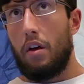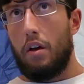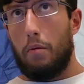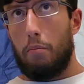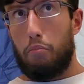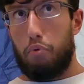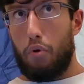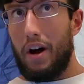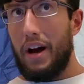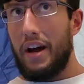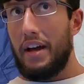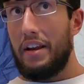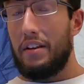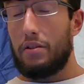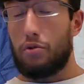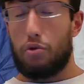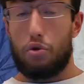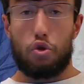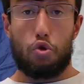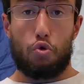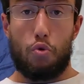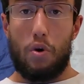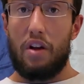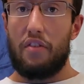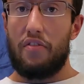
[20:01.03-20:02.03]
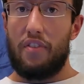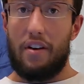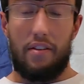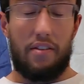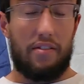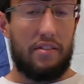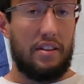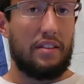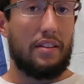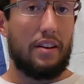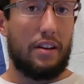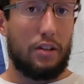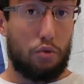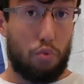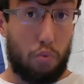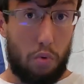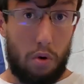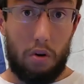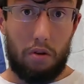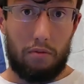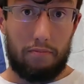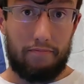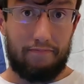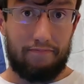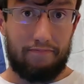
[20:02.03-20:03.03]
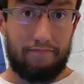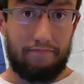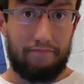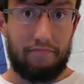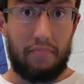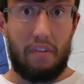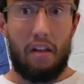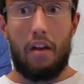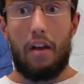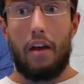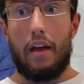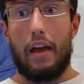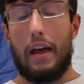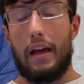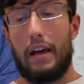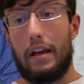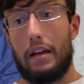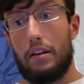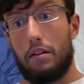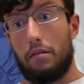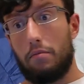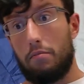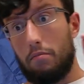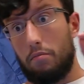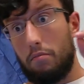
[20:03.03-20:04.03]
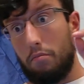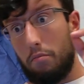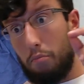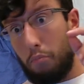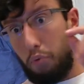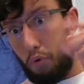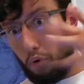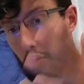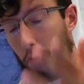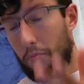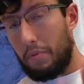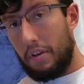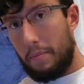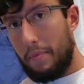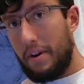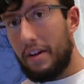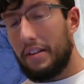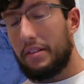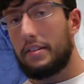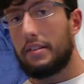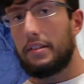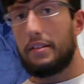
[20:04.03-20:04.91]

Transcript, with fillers: Brian is a strength athlete as well. And Bald Omni Man